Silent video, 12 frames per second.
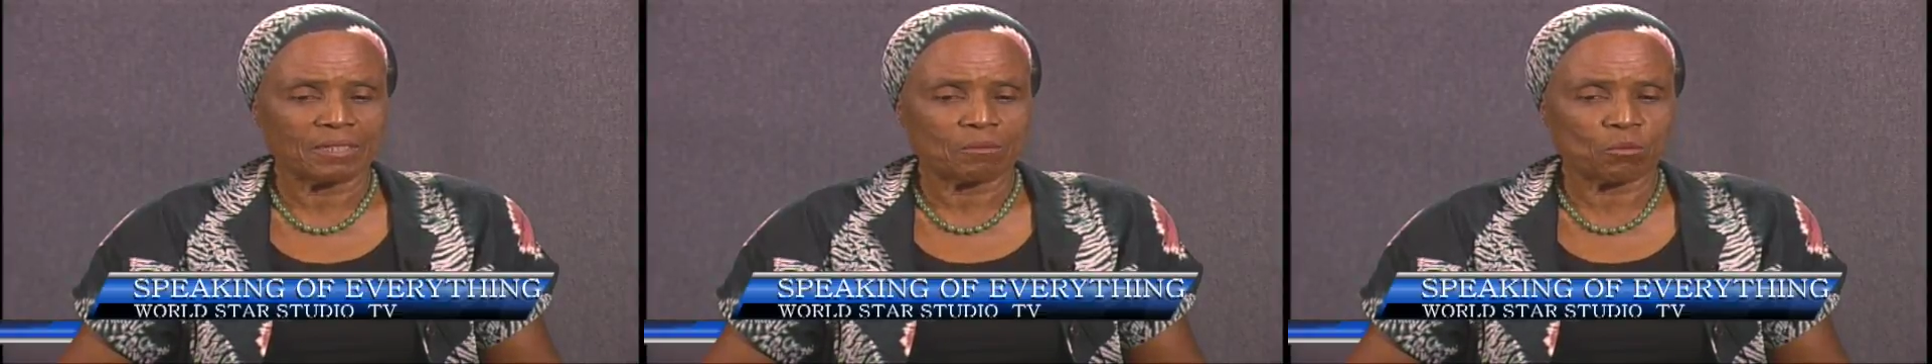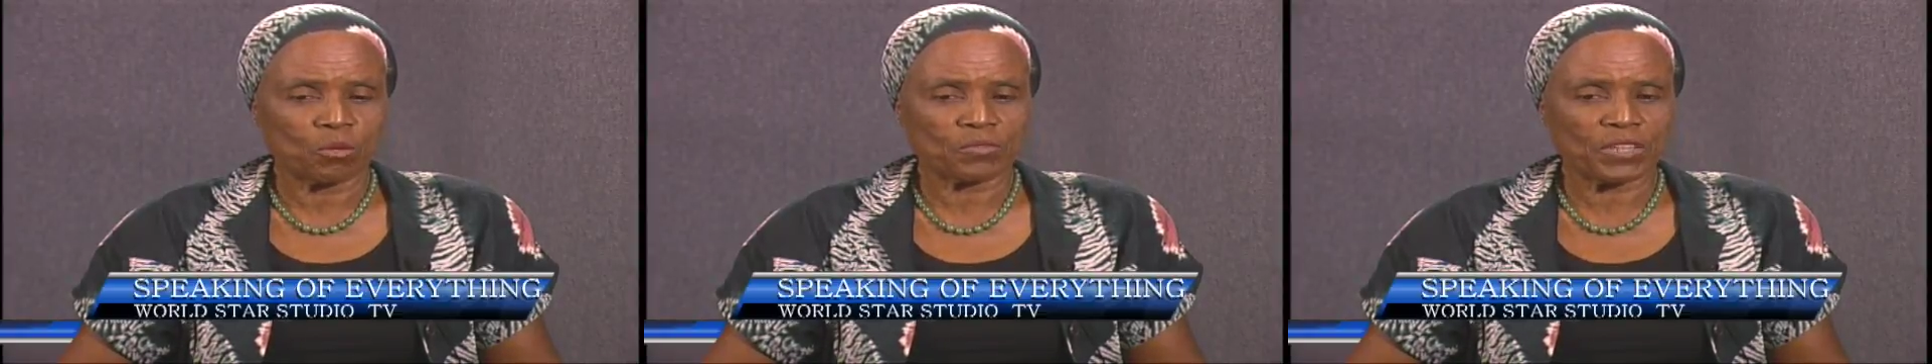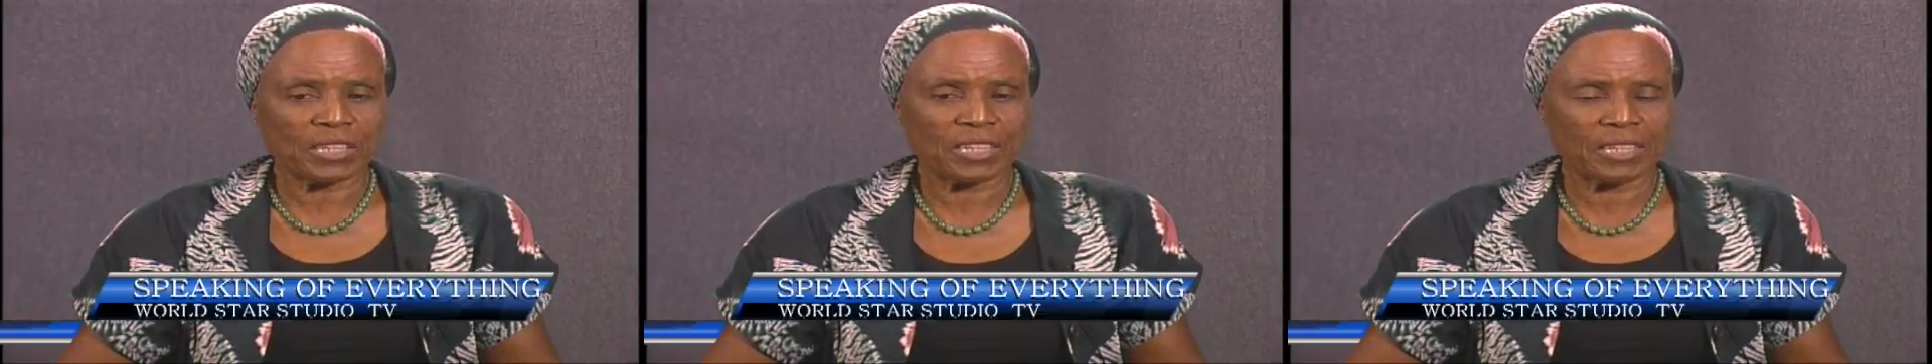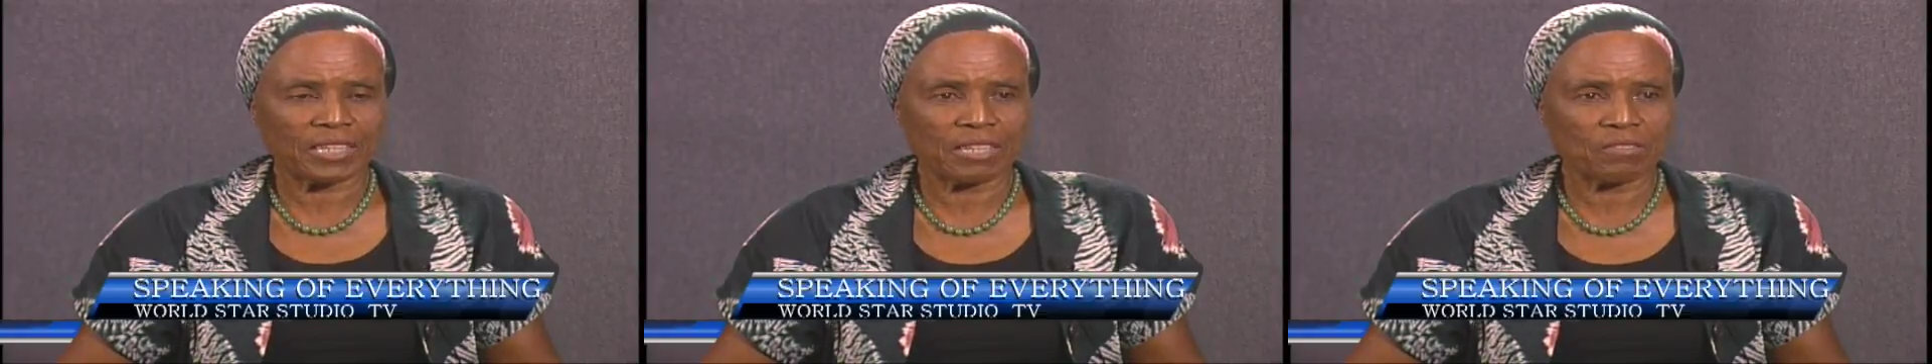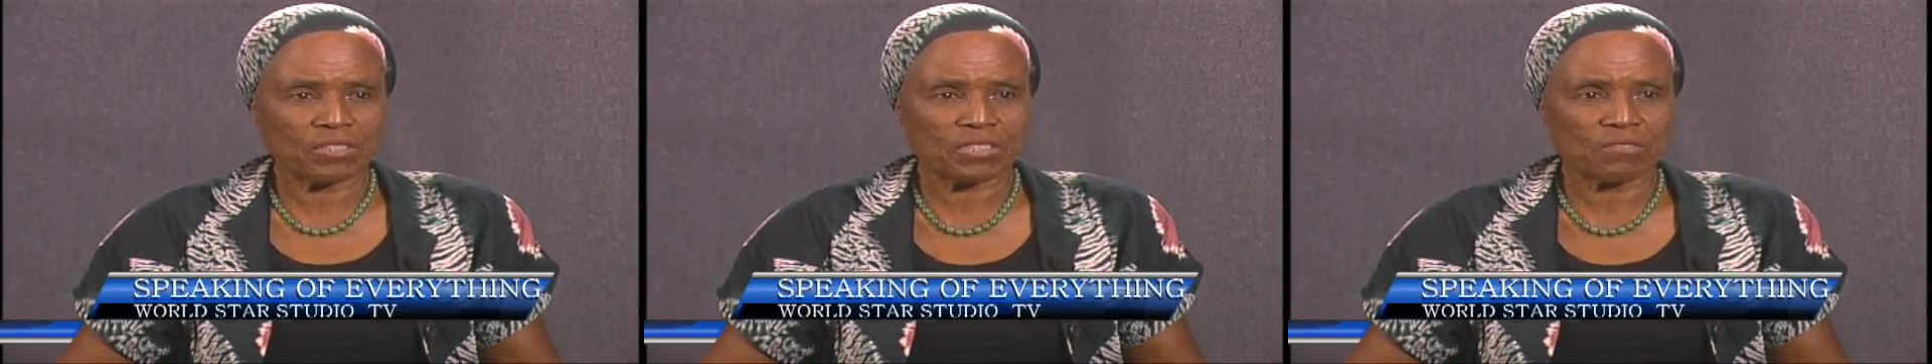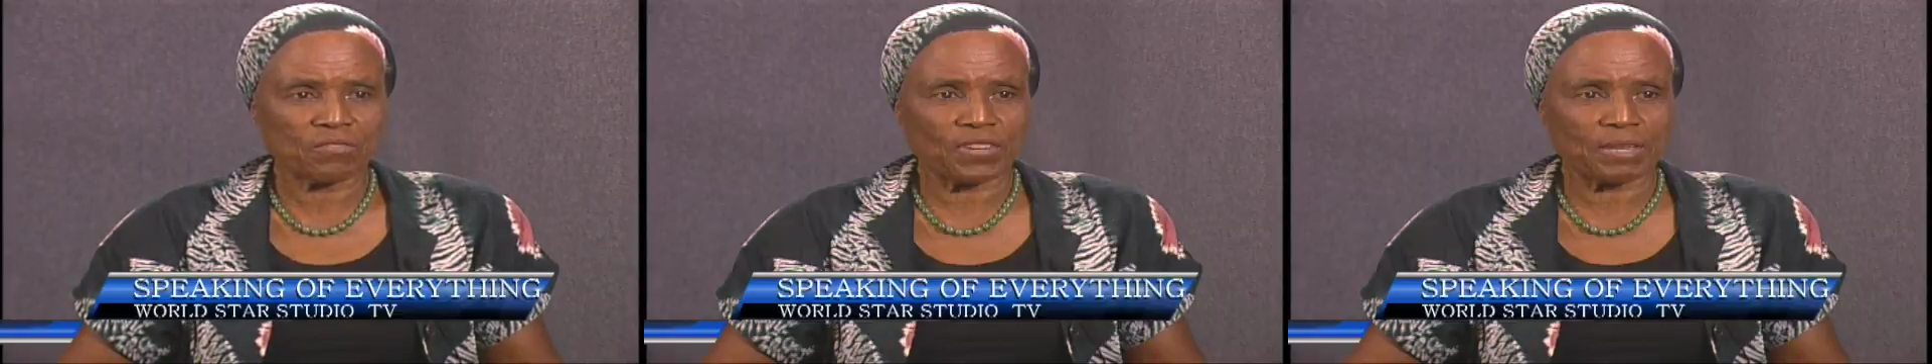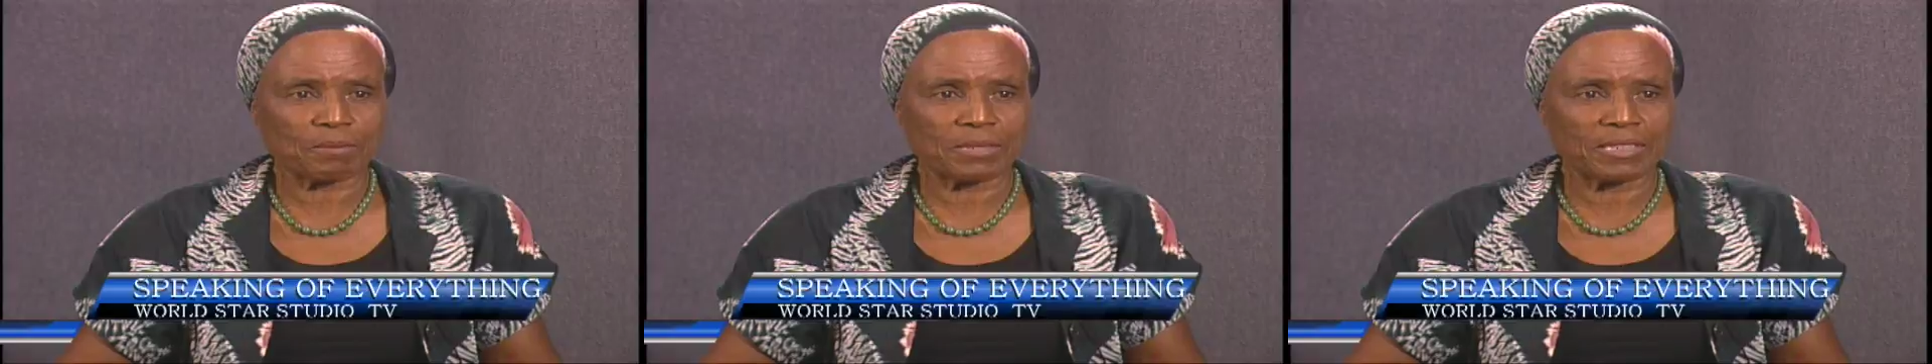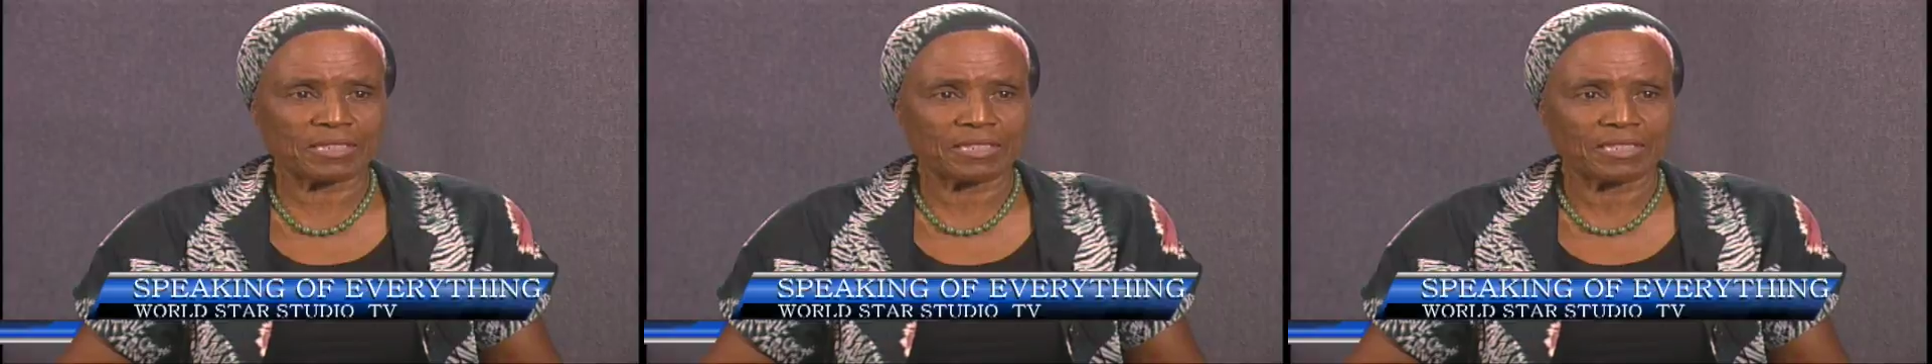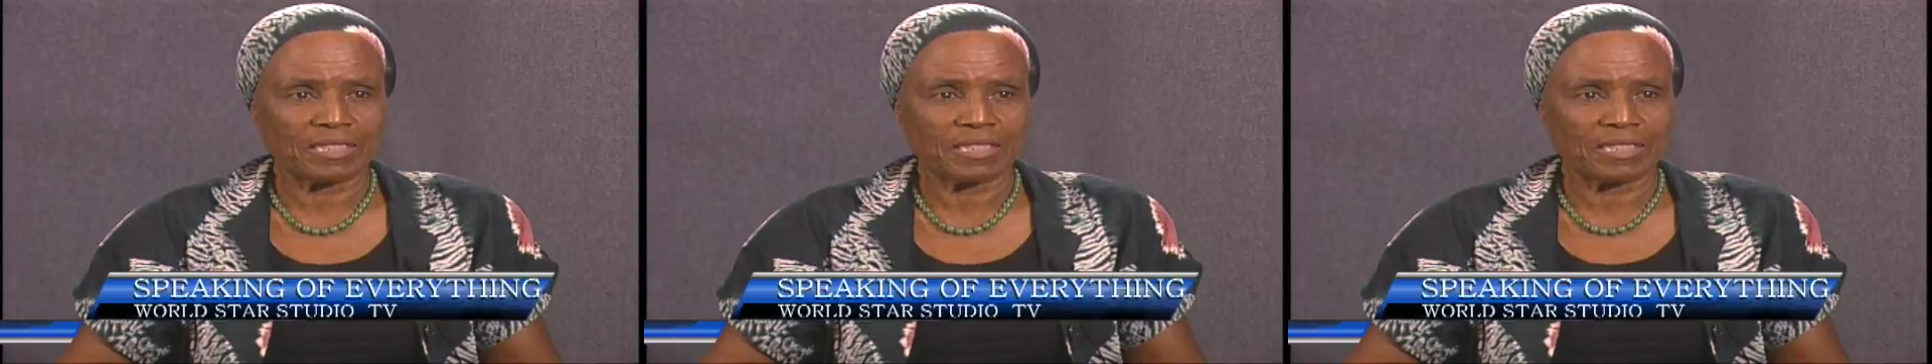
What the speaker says: more of the caregivers in family,